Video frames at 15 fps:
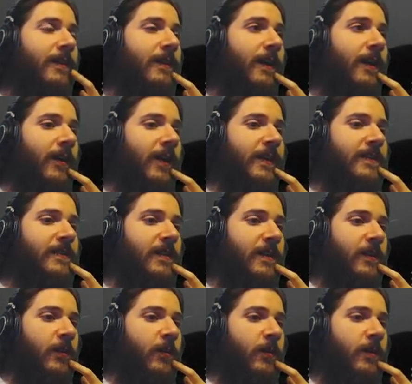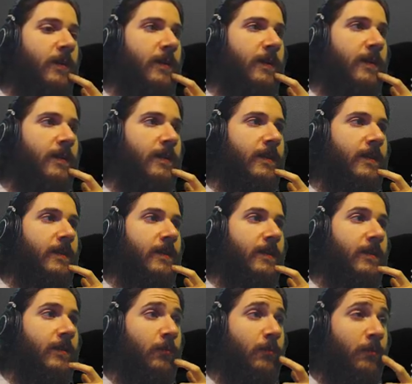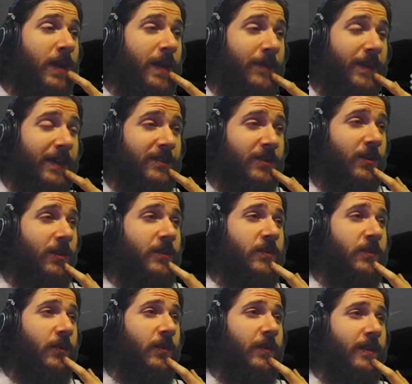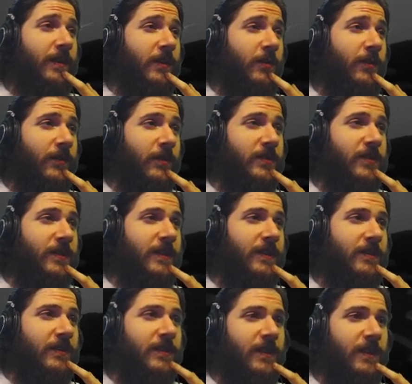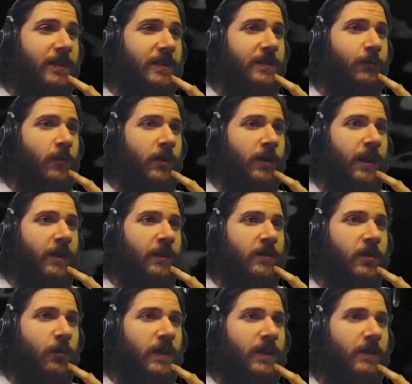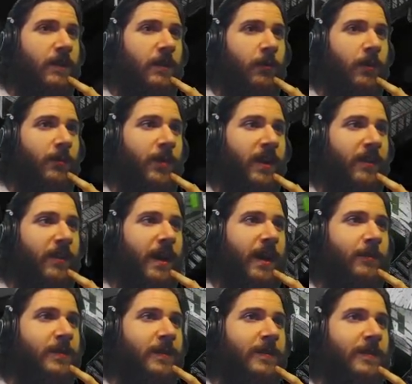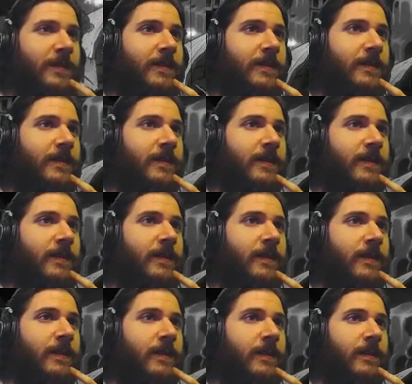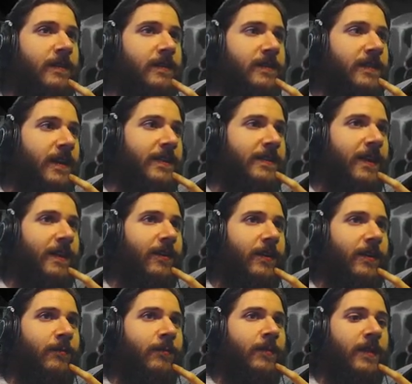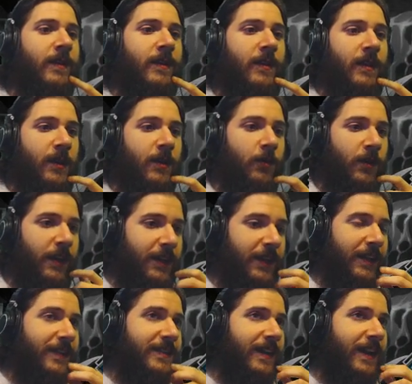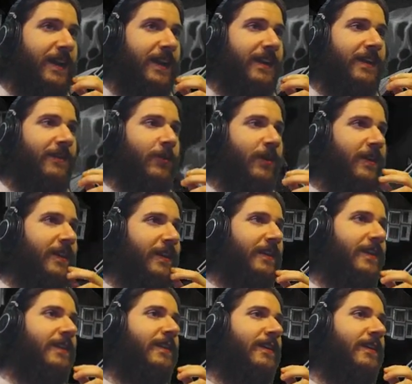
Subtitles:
Alright, so maybe I should also go to the university just to get some more knowledge. Or what are my other options? Sanitarium. Will I need sanity, really?